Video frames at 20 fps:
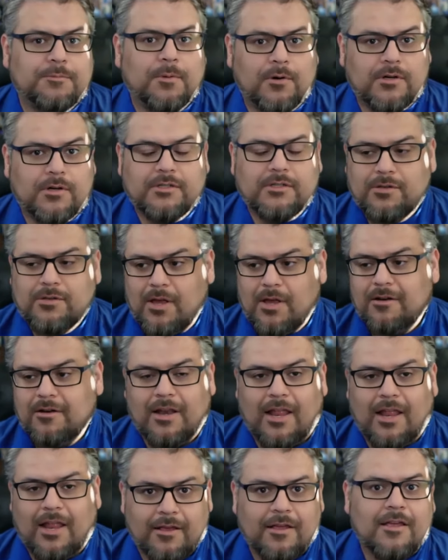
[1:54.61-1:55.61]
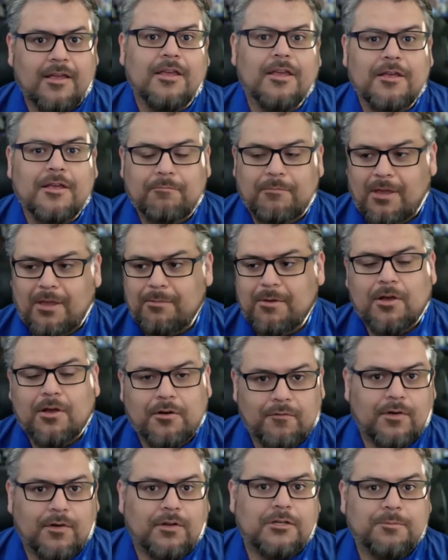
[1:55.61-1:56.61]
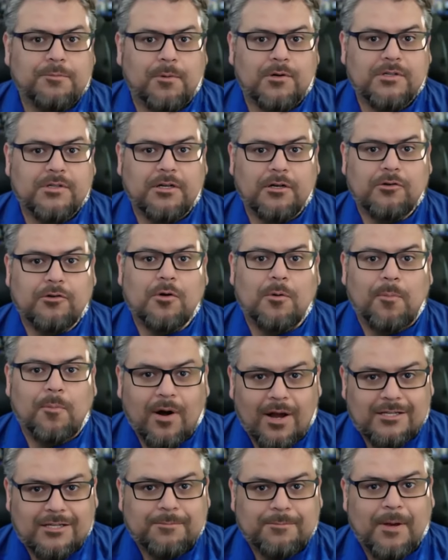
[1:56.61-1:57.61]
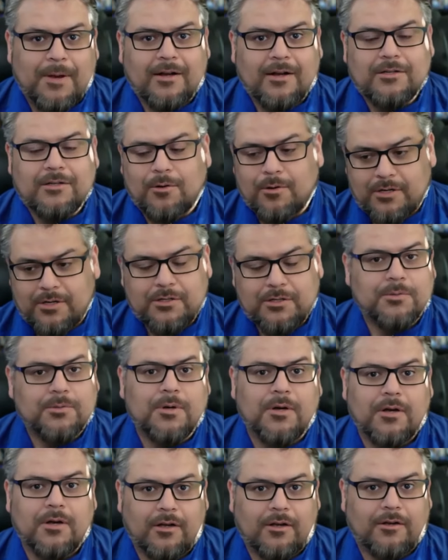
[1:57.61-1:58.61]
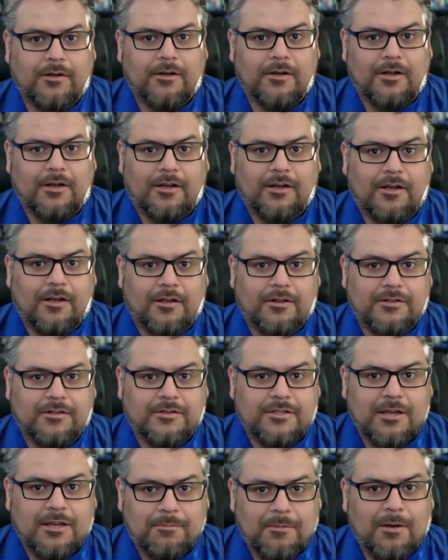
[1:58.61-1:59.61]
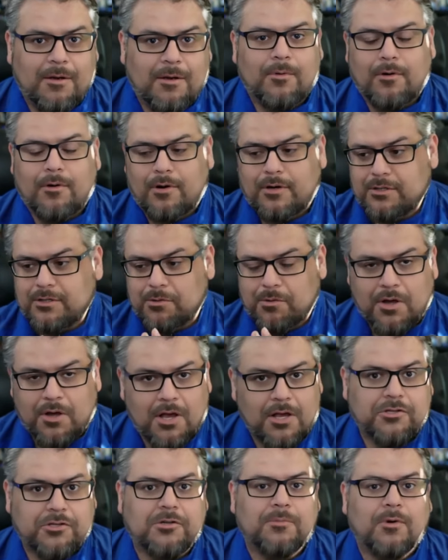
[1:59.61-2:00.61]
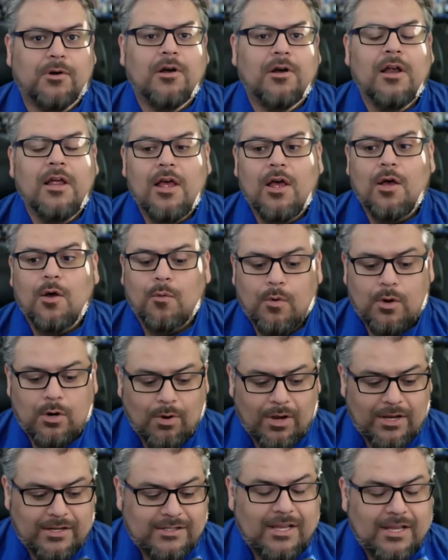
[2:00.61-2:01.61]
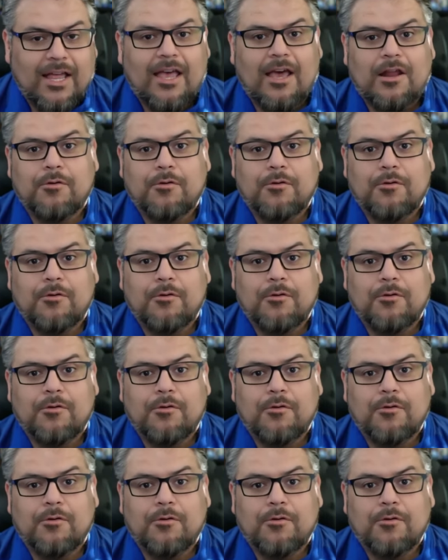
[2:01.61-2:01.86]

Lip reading: so I can like maybe convert this person into a prospect or into a team member or to a customer. What do I say? I don't